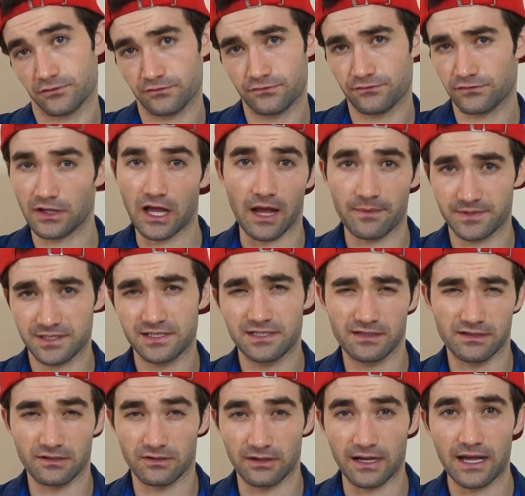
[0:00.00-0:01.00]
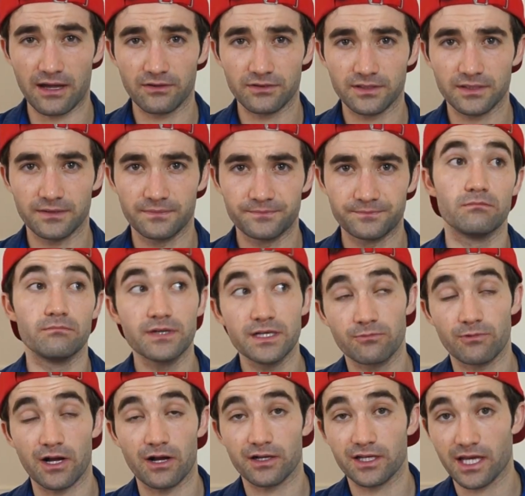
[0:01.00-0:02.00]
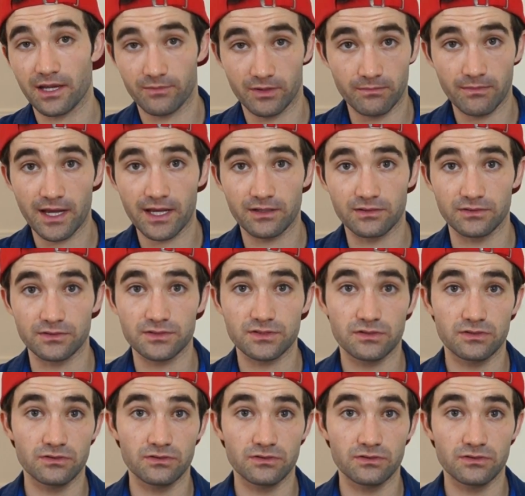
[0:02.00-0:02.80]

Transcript: flopped to the ground. Meanwhile, Cameron Michaels,